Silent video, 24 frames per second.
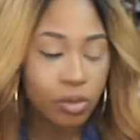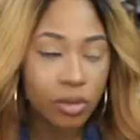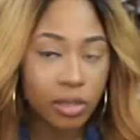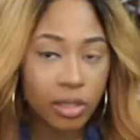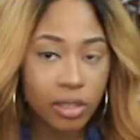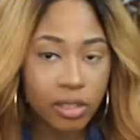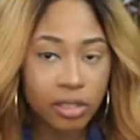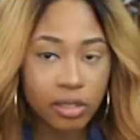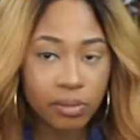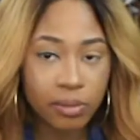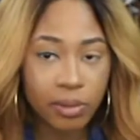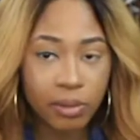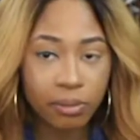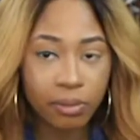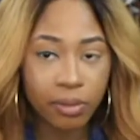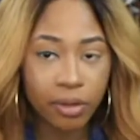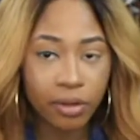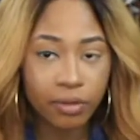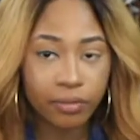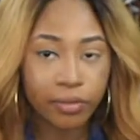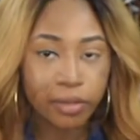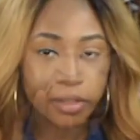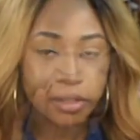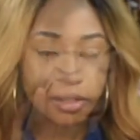with things being
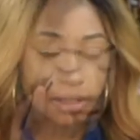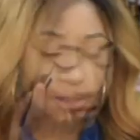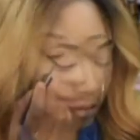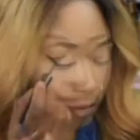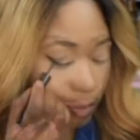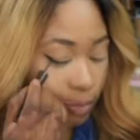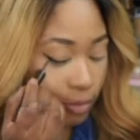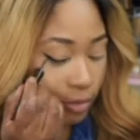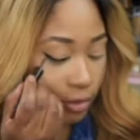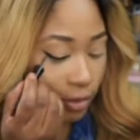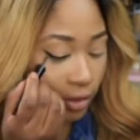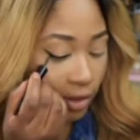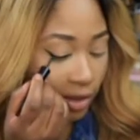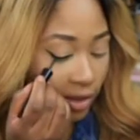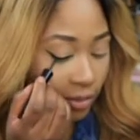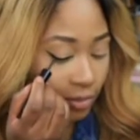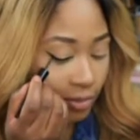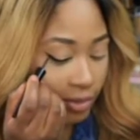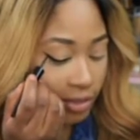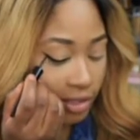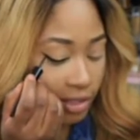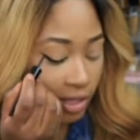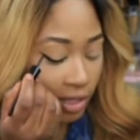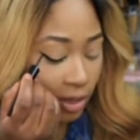perfect. Do you know how
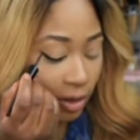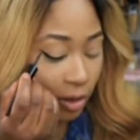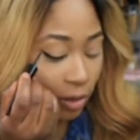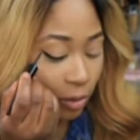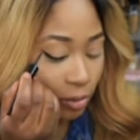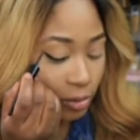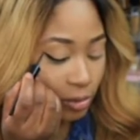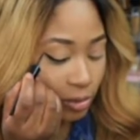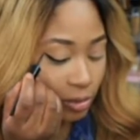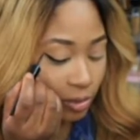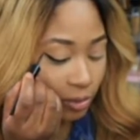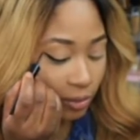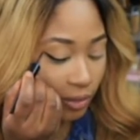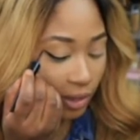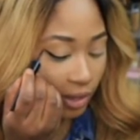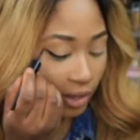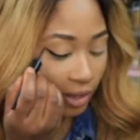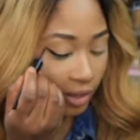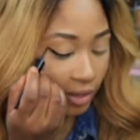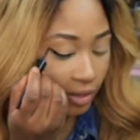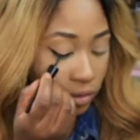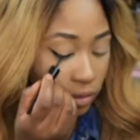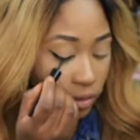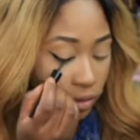much that holds you
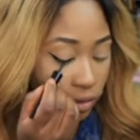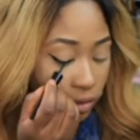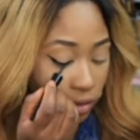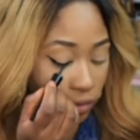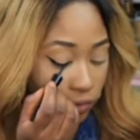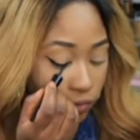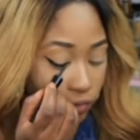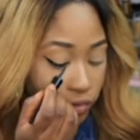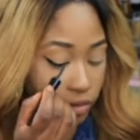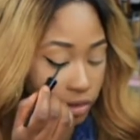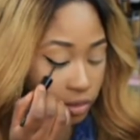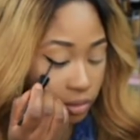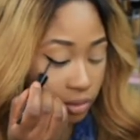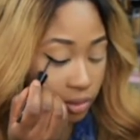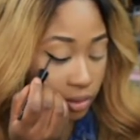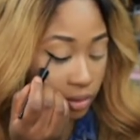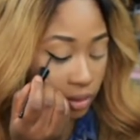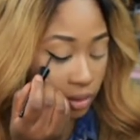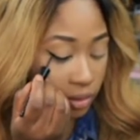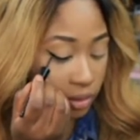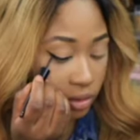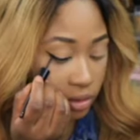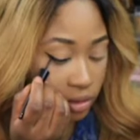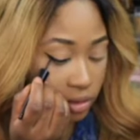back? You're looking for something
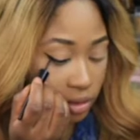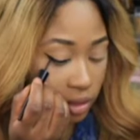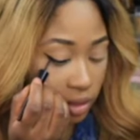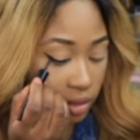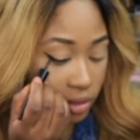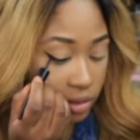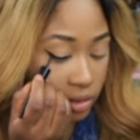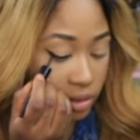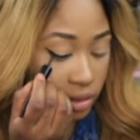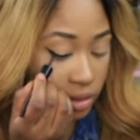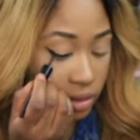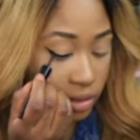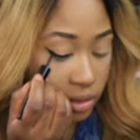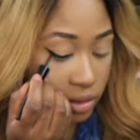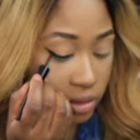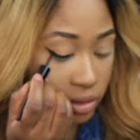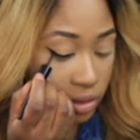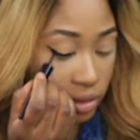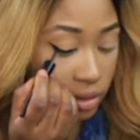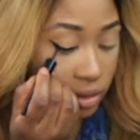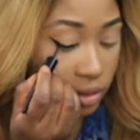that doesn't exist.